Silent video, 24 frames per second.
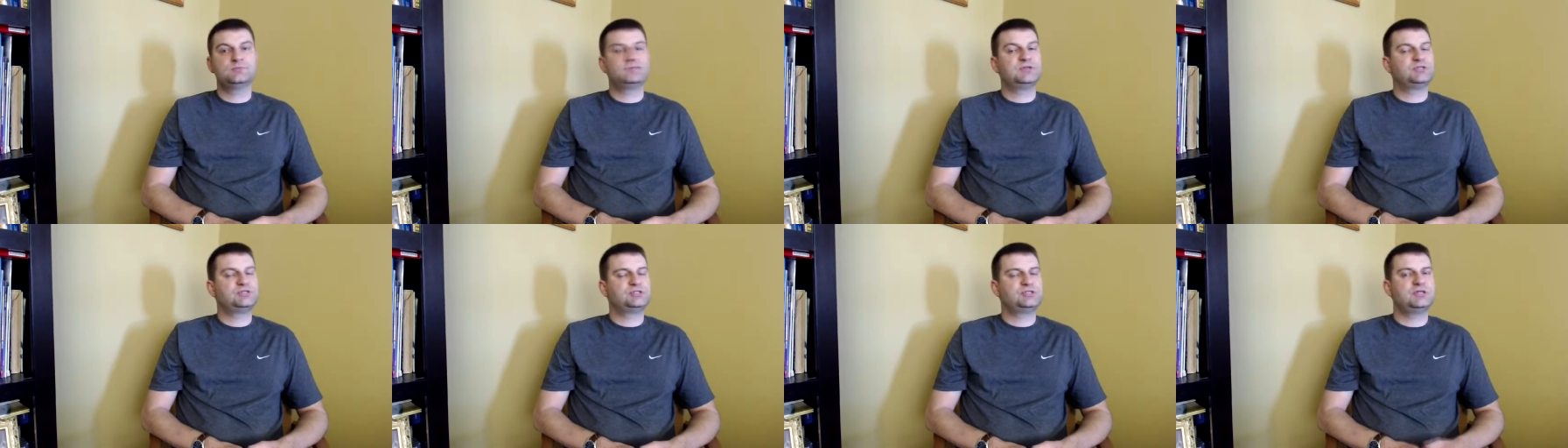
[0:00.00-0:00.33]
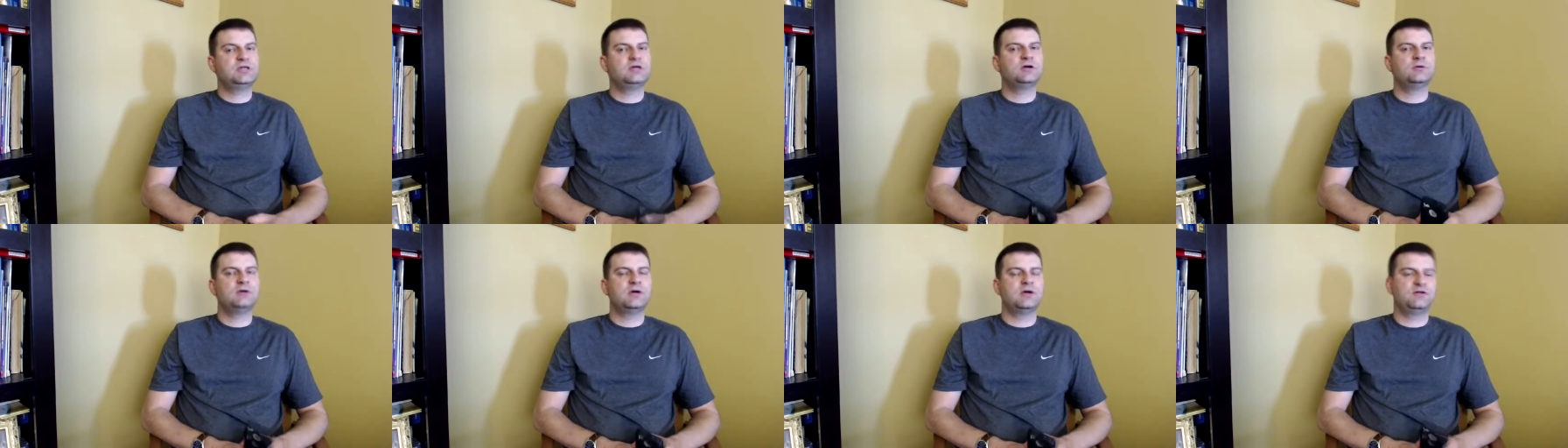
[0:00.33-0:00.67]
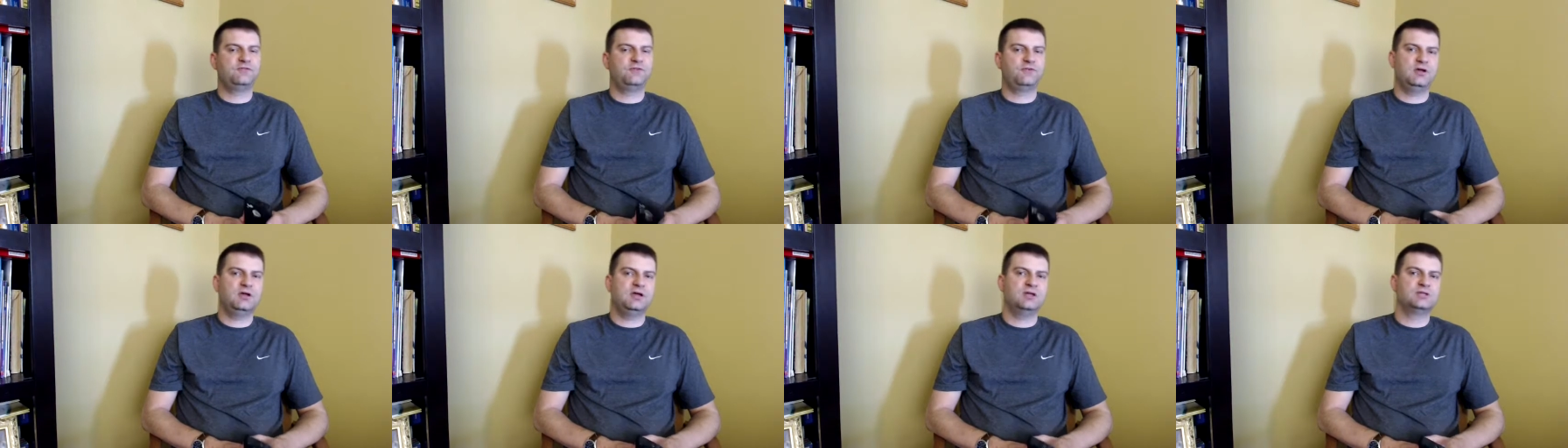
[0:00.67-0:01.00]
But still, my
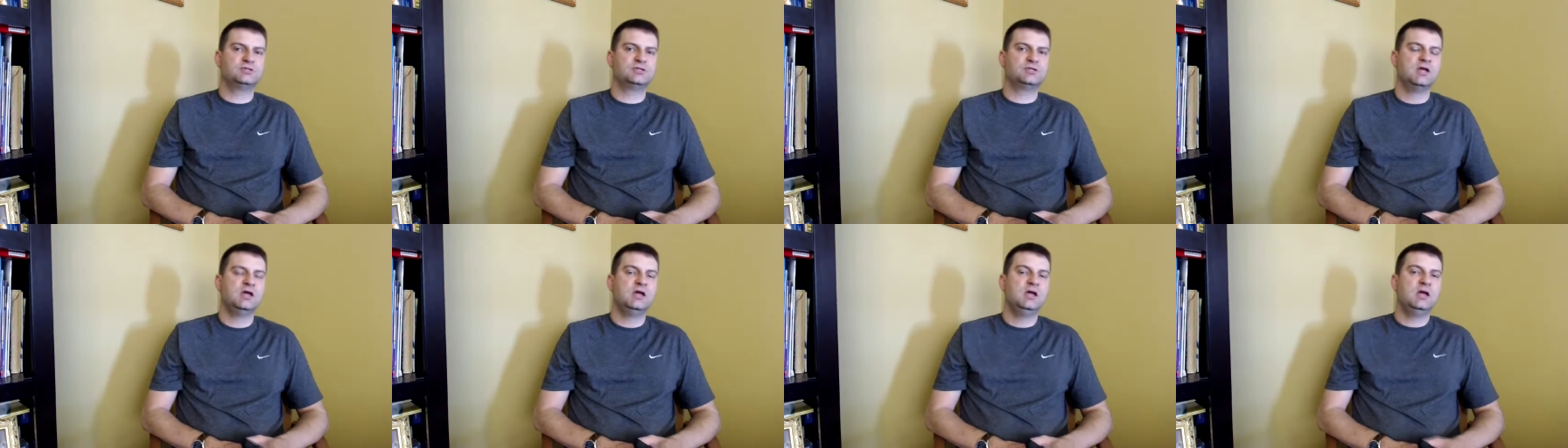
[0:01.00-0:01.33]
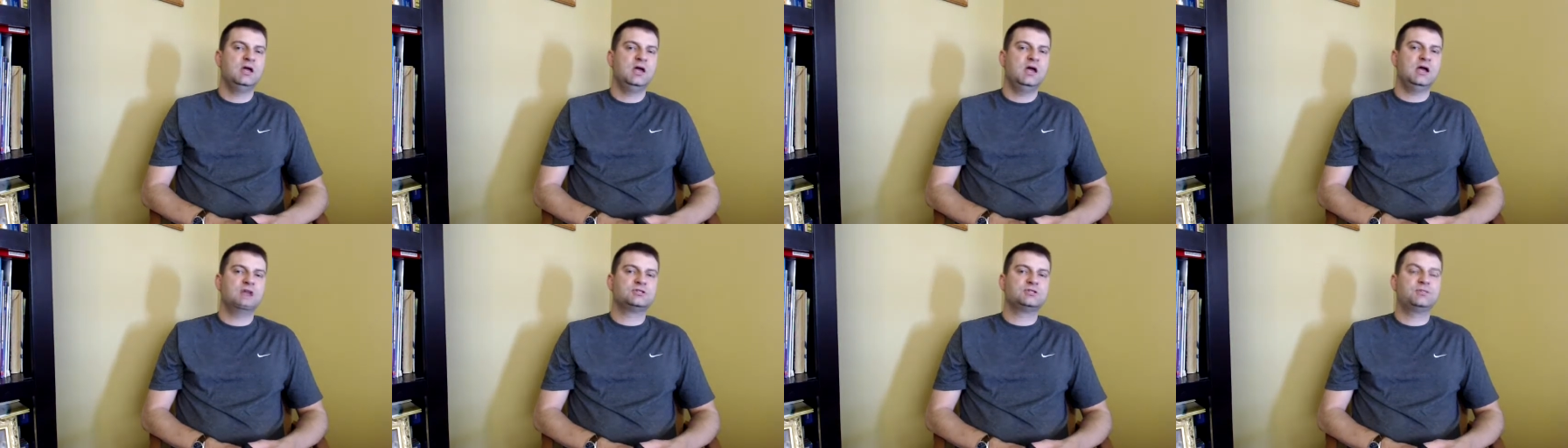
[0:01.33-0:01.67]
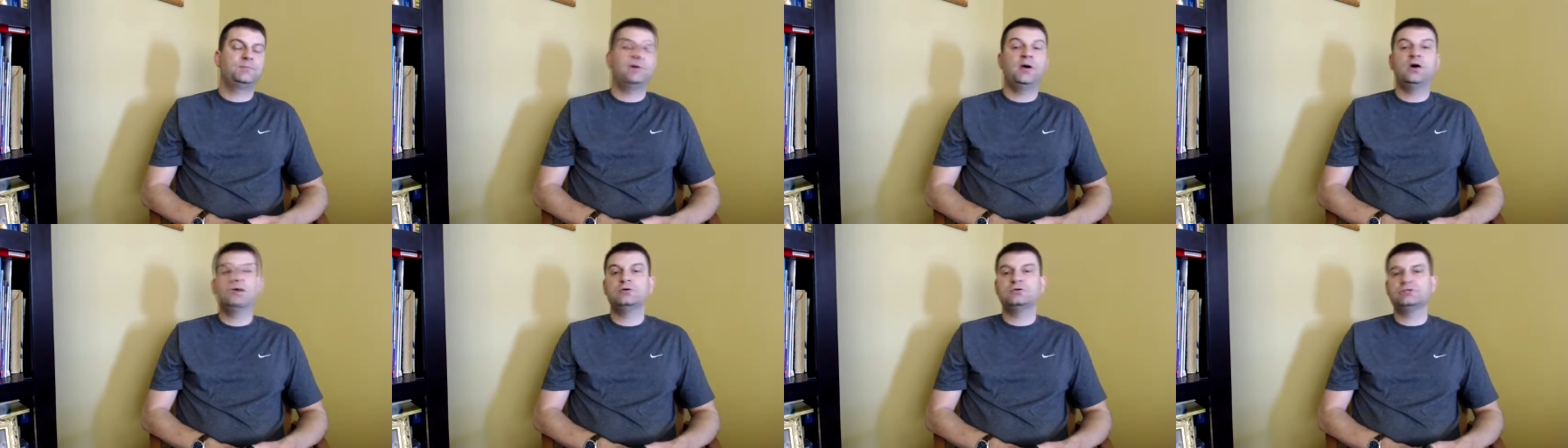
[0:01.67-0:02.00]
friends, as
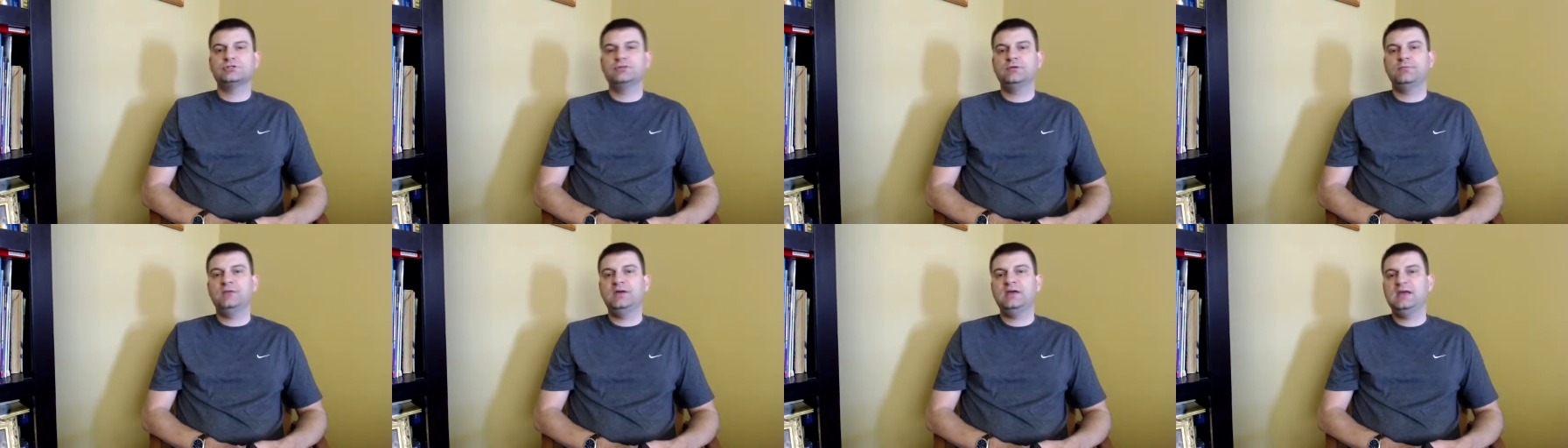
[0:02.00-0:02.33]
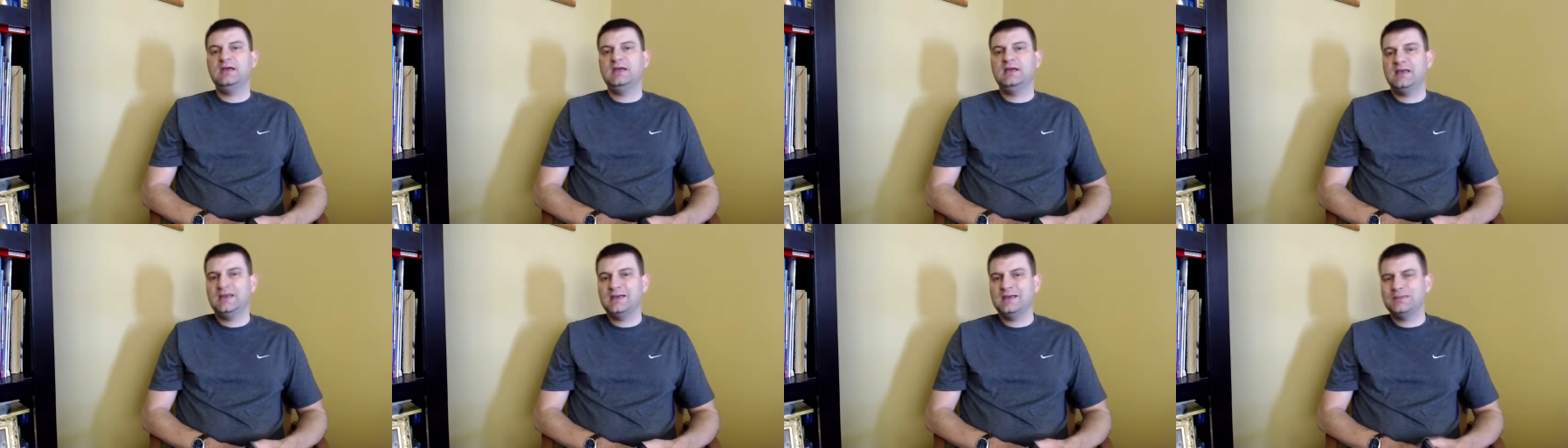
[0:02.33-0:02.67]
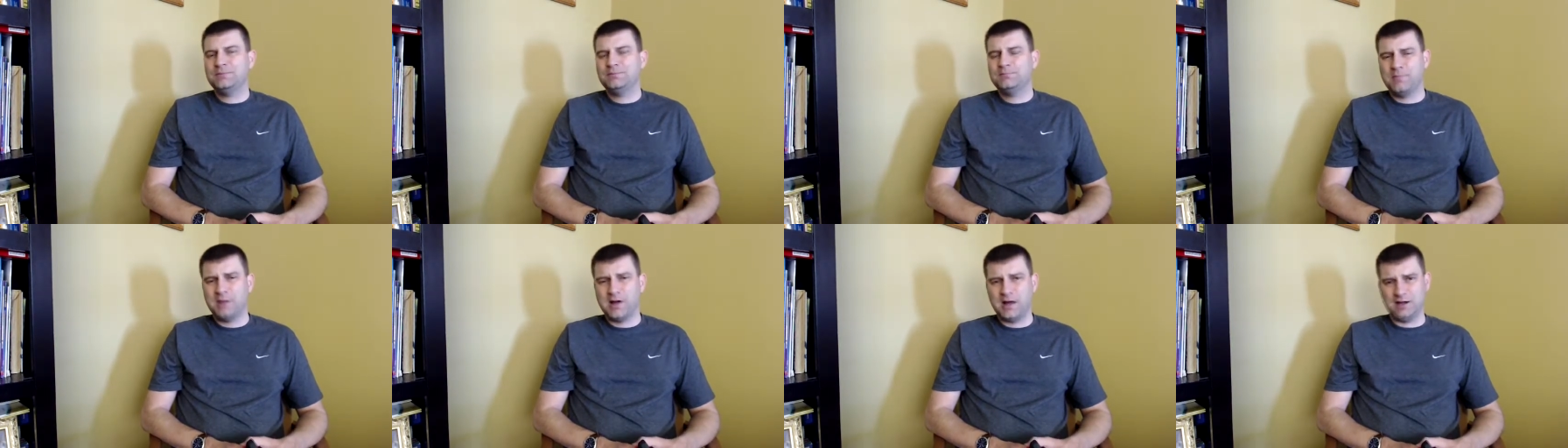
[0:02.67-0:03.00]
opposed to being
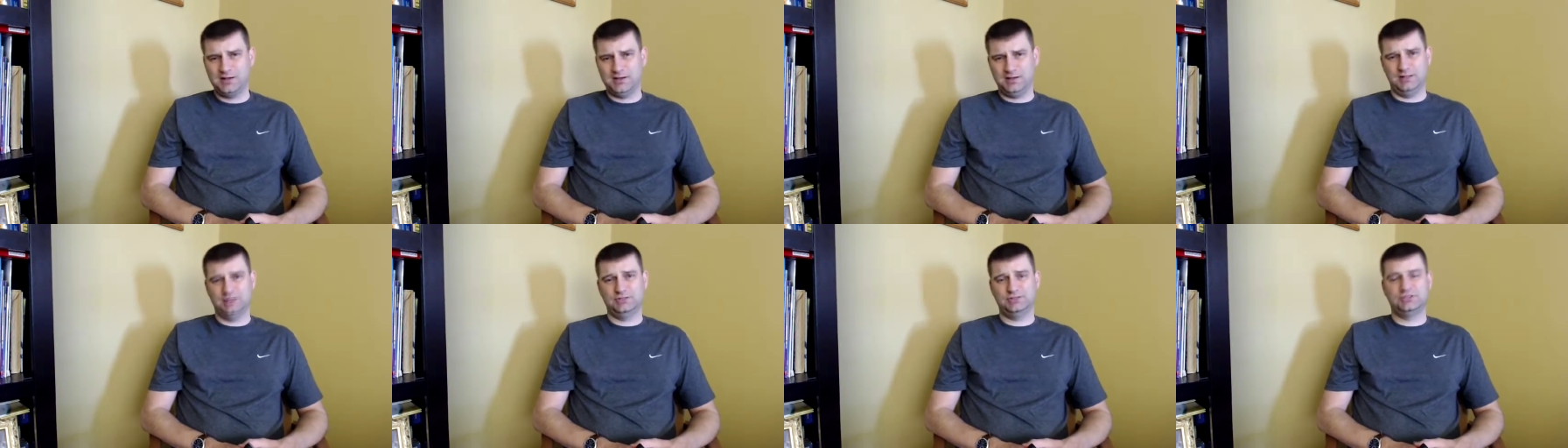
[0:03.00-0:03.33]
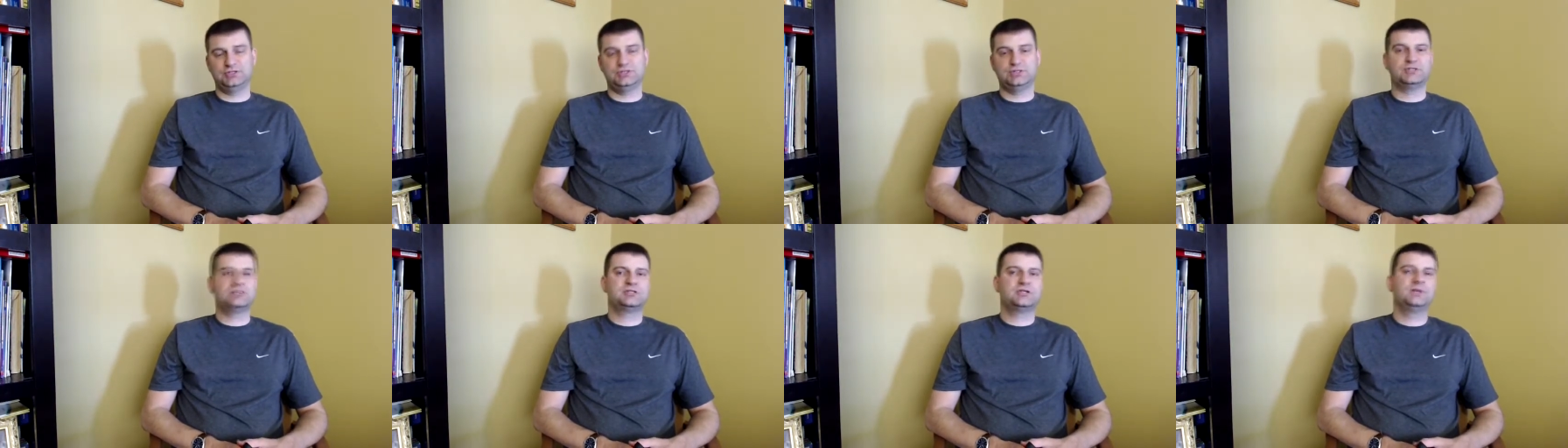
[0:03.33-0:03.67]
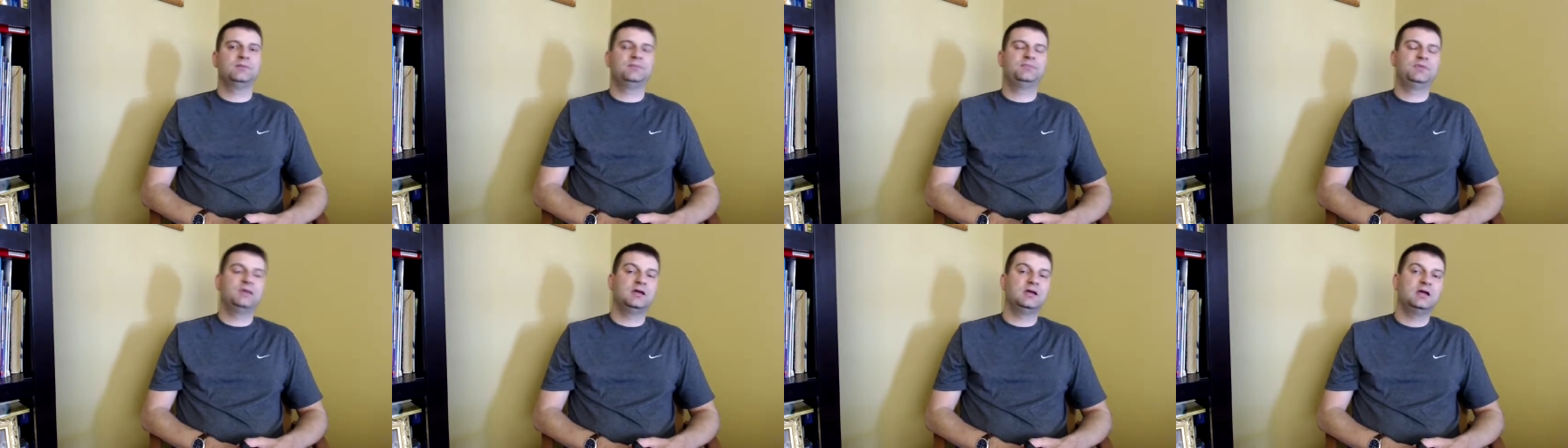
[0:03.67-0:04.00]
in bondage to
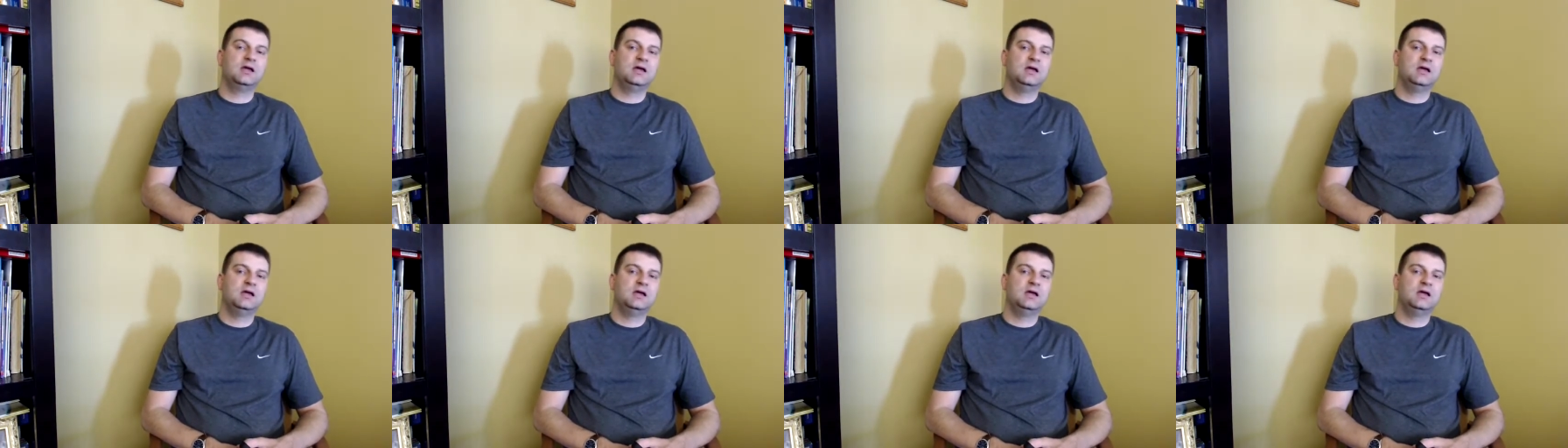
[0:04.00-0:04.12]
something,